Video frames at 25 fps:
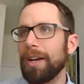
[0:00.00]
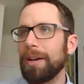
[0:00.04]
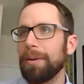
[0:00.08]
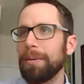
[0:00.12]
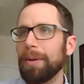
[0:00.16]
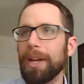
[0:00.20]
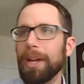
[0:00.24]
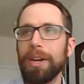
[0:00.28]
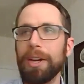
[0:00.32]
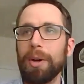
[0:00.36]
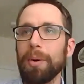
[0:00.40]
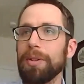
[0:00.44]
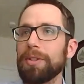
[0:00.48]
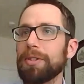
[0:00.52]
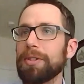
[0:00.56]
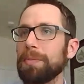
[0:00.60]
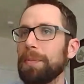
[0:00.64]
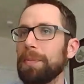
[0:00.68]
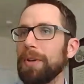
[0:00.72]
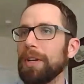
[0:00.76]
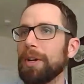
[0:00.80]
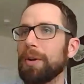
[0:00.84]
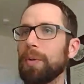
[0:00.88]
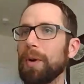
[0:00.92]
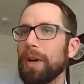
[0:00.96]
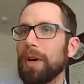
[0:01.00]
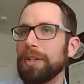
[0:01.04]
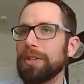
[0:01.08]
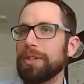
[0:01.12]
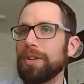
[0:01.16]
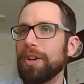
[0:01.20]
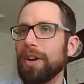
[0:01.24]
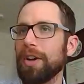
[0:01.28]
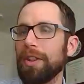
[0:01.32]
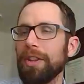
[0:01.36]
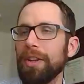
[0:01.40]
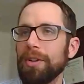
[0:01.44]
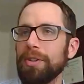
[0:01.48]
I know it's a big question
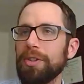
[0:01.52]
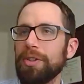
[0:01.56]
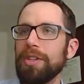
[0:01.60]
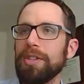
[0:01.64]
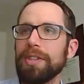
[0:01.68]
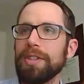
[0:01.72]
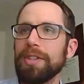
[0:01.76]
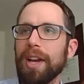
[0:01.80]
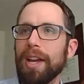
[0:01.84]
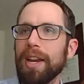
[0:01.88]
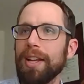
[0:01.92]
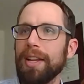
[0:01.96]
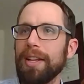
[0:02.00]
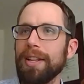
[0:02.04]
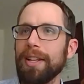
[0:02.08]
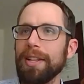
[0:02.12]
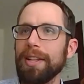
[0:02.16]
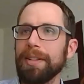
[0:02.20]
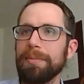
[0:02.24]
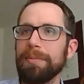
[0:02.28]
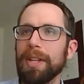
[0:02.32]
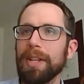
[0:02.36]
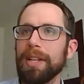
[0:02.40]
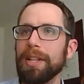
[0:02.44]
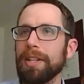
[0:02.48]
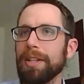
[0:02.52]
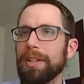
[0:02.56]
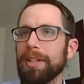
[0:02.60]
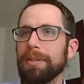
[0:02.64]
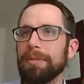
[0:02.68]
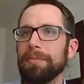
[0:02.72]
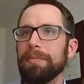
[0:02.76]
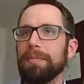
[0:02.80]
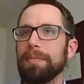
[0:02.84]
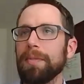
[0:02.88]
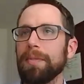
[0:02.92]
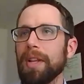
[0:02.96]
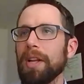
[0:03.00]
on there. She's got
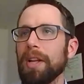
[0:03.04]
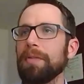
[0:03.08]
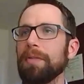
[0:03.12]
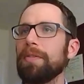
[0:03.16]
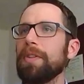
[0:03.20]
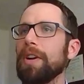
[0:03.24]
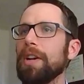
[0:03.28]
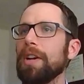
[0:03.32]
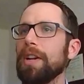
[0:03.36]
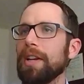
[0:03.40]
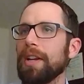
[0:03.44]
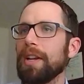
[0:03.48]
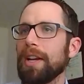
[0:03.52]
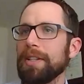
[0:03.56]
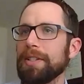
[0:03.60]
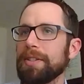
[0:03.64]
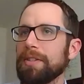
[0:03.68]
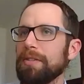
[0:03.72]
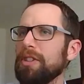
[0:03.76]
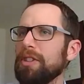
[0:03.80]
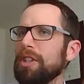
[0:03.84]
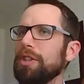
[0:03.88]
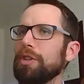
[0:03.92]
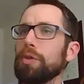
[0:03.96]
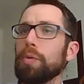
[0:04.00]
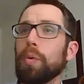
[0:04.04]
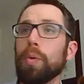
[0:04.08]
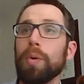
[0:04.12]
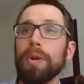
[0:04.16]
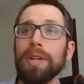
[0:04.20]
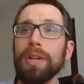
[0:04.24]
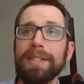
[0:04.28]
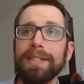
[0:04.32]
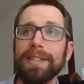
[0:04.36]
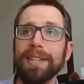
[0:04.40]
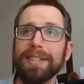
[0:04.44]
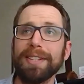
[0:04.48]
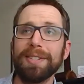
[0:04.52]
a very nice
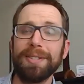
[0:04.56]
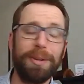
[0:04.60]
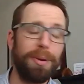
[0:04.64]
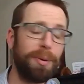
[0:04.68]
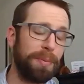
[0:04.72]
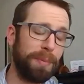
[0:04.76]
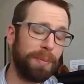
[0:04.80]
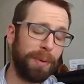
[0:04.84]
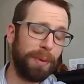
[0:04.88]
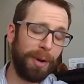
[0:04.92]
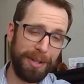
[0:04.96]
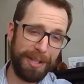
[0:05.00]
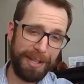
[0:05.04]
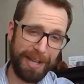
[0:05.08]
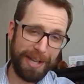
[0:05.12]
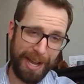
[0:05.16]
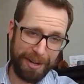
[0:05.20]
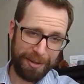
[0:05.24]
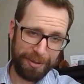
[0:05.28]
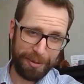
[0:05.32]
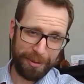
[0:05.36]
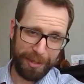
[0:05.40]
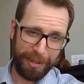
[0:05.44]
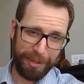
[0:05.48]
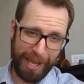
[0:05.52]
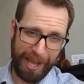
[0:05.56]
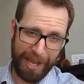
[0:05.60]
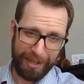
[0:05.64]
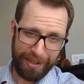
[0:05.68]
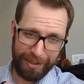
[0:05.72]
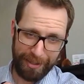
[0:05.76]
26-toed polydactyl cat.